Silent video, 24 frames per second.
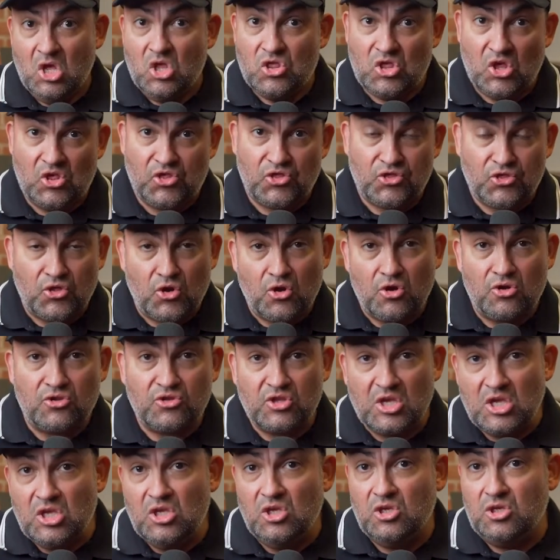The third
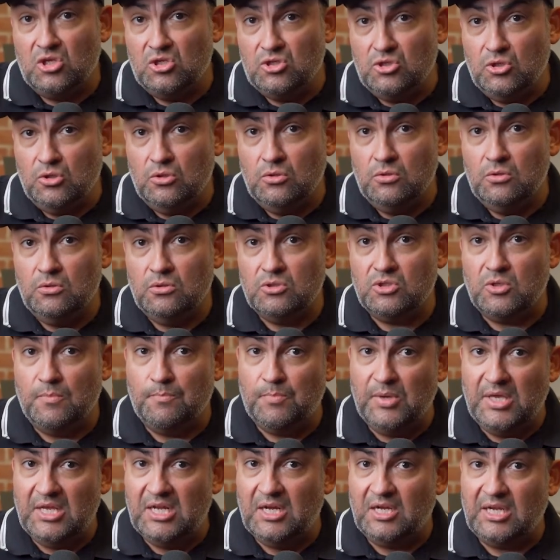thing you can do to
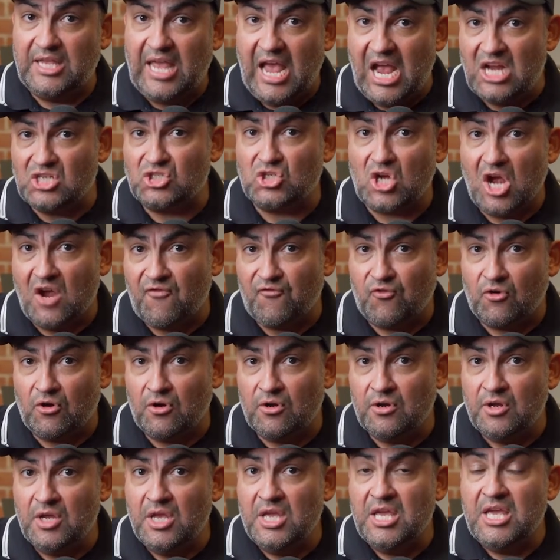beat a cash
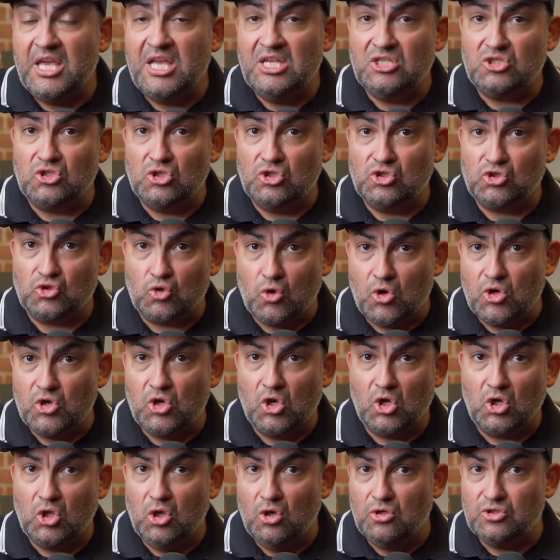offer is to shorten
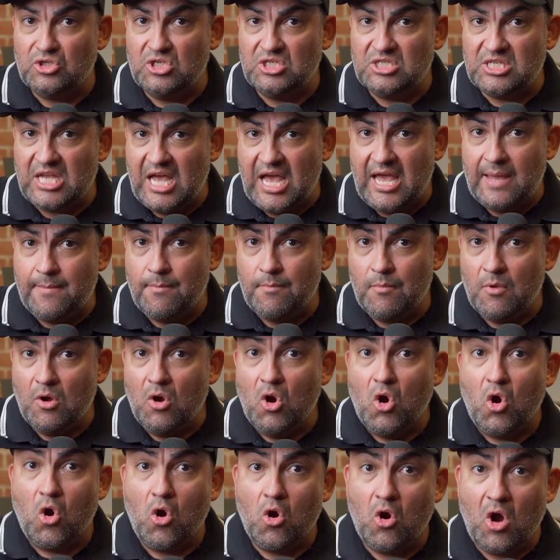your closing time
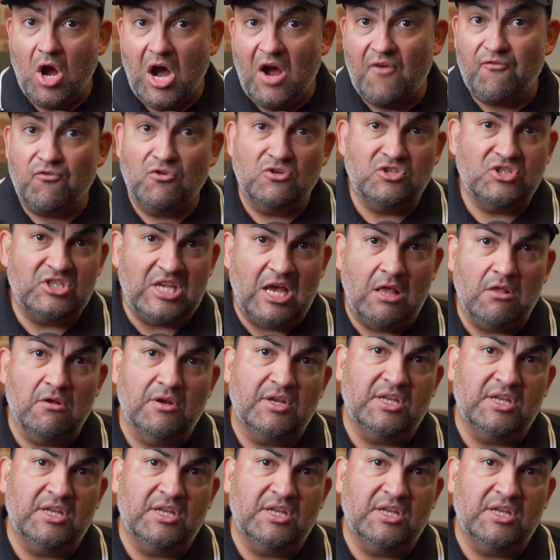or offer seller